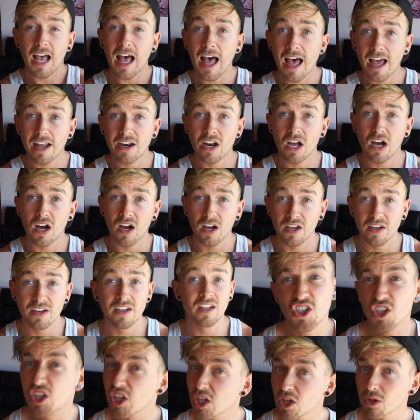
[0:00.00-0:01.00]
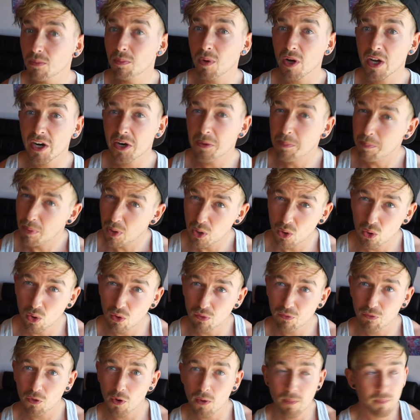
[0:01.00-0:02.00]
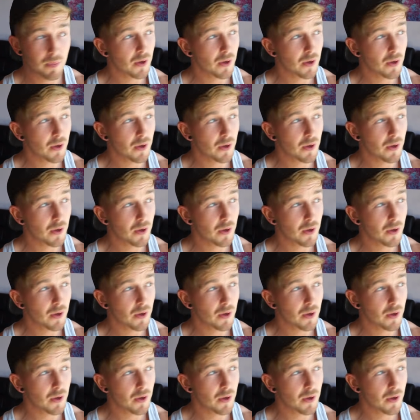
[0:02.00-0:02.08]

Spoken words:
tan on, chill by the pool for a